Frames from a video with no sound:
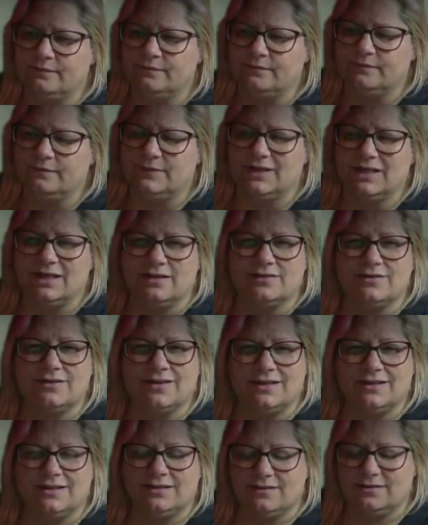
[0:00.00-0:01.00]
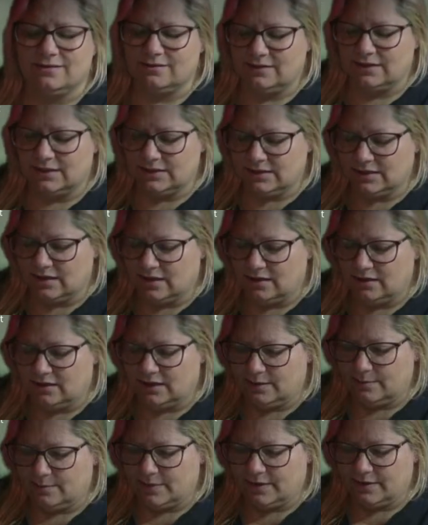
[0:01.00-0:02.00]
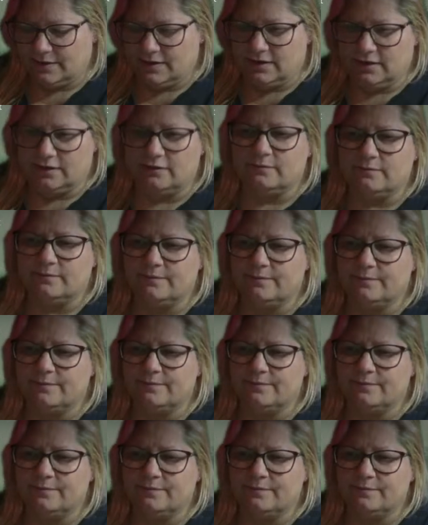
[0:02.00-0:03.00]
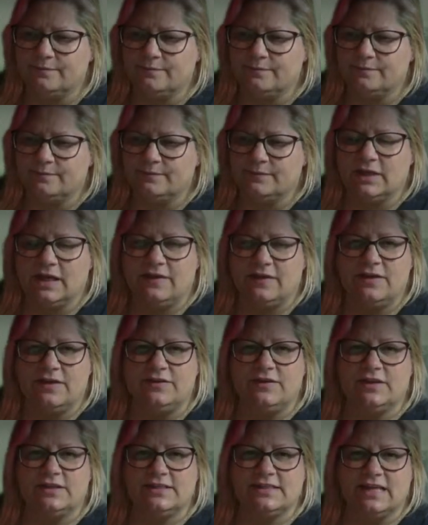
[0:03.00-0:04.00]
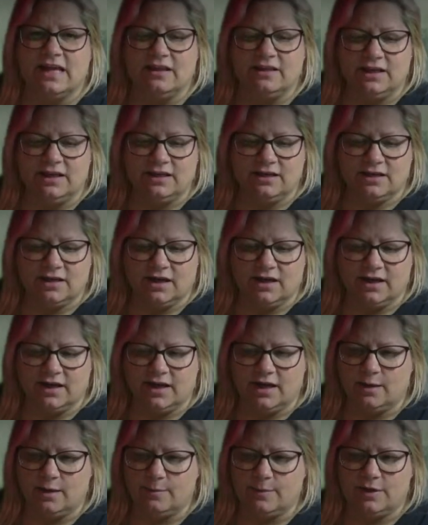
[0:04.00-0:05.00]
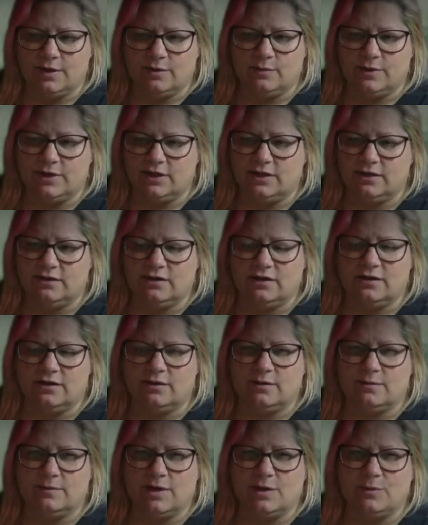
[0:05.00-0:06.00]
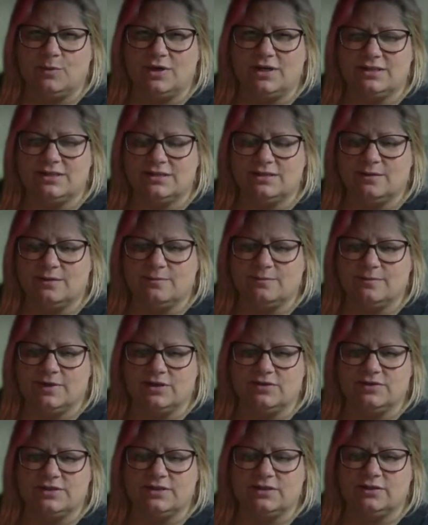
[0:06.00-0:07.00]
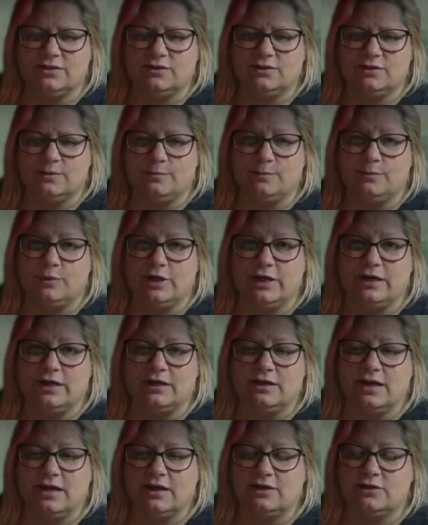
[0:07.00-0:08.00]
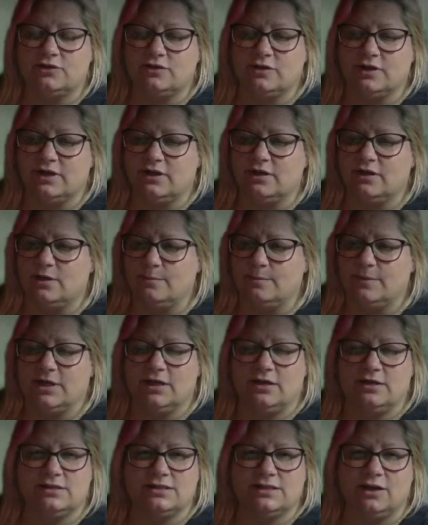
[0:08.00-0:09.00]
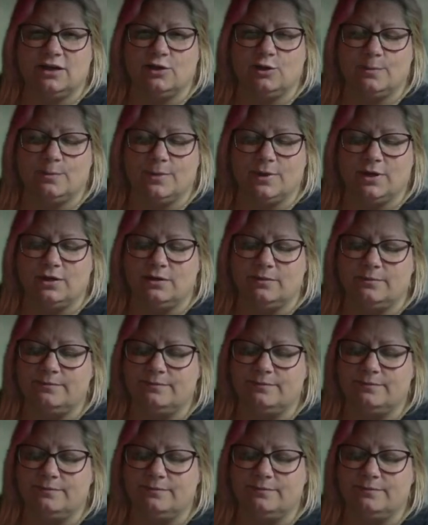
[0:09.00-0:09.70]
Yeah, so that's kind of like my thing. And then the selling kind of happened when I wanted something else to do to bring in extra income being a stay-at-home mom.